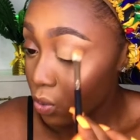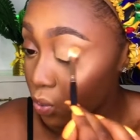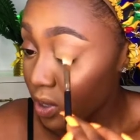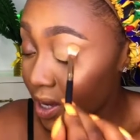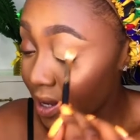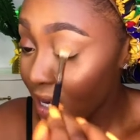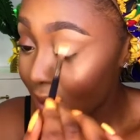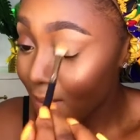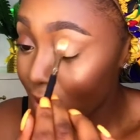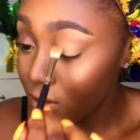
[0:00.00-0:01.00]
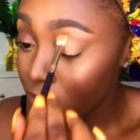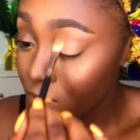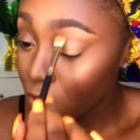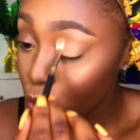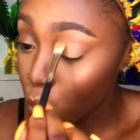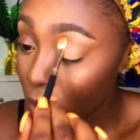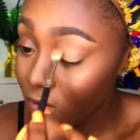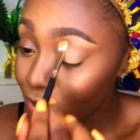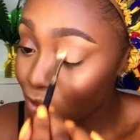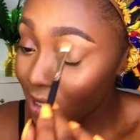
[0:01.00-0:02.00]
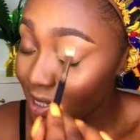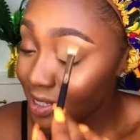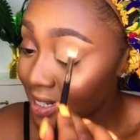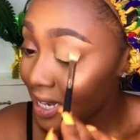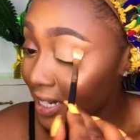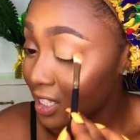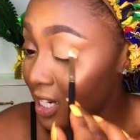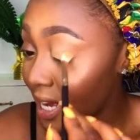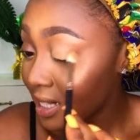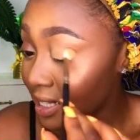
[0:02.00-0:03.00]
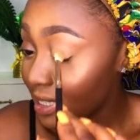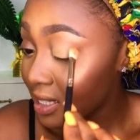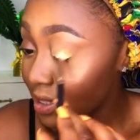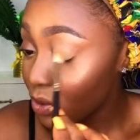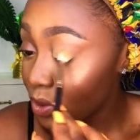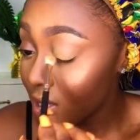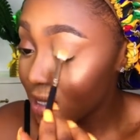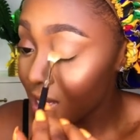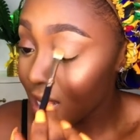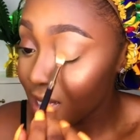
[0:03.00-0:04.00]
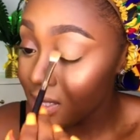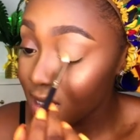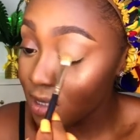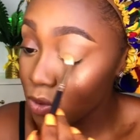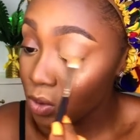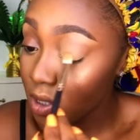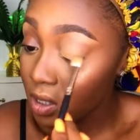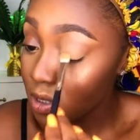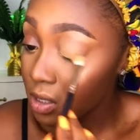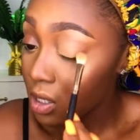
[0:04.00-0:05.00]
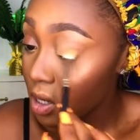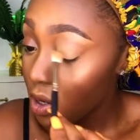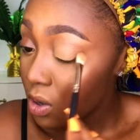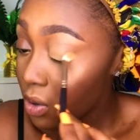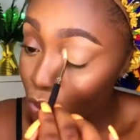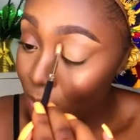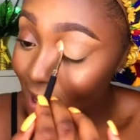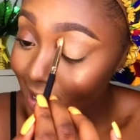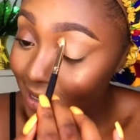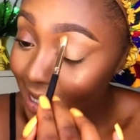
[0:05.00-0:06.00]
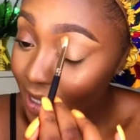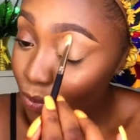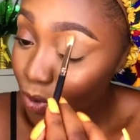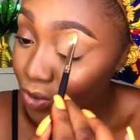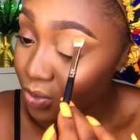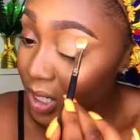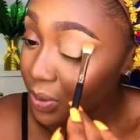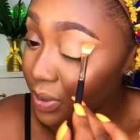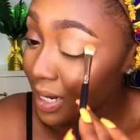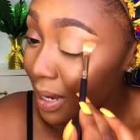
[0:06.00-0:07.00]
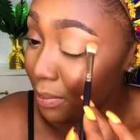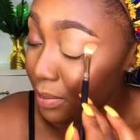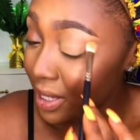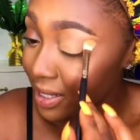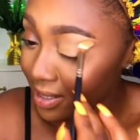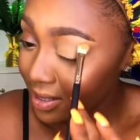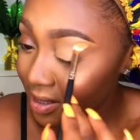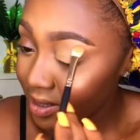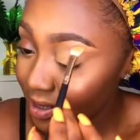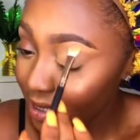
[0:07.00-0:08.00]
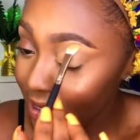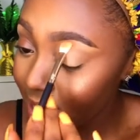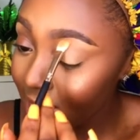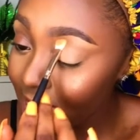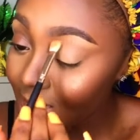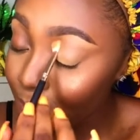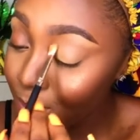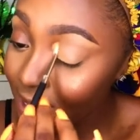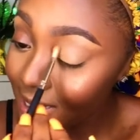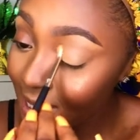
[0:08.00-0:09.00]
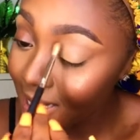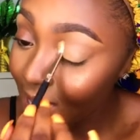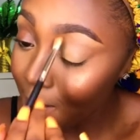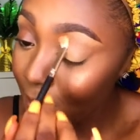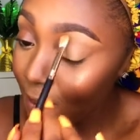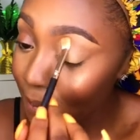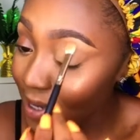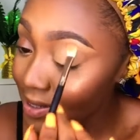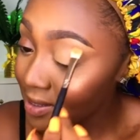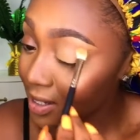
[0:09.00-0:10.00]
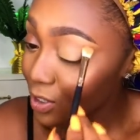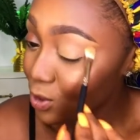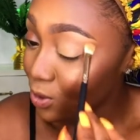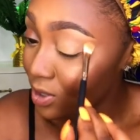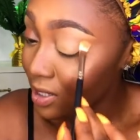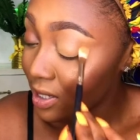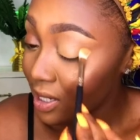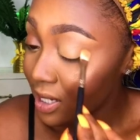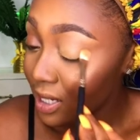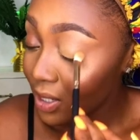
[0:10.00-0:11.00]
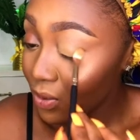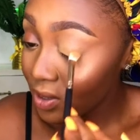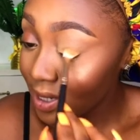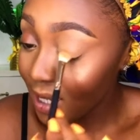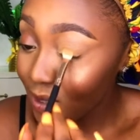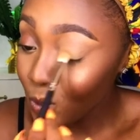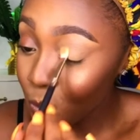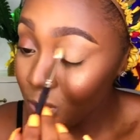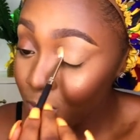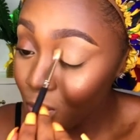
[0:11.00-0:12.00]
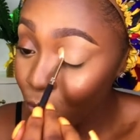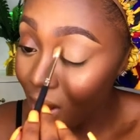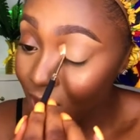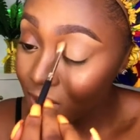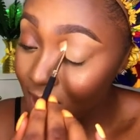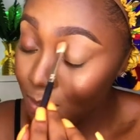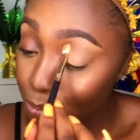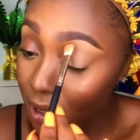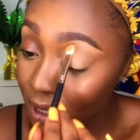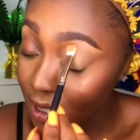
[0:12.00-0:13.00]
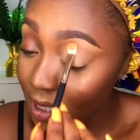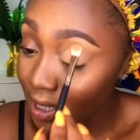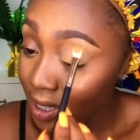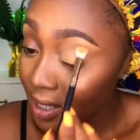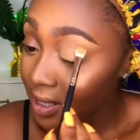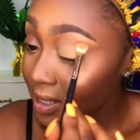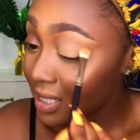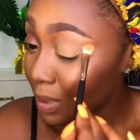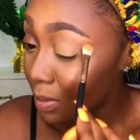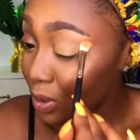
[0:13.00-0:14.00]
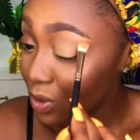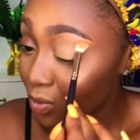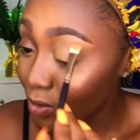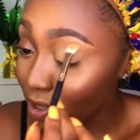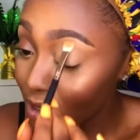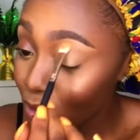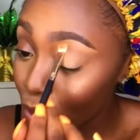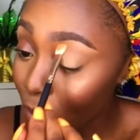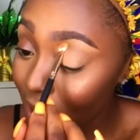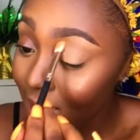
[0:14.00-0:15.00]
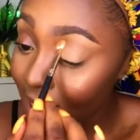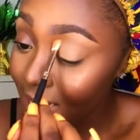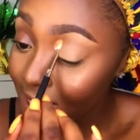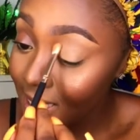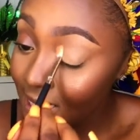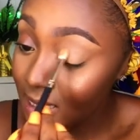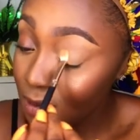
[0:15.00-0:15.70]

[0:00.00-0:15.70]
We had about 12 students. Like, she had 6 students, I had 6 students. So my dad was really amazed, especially about my section. He was like, so people will actually pay this amount of money to come and learn this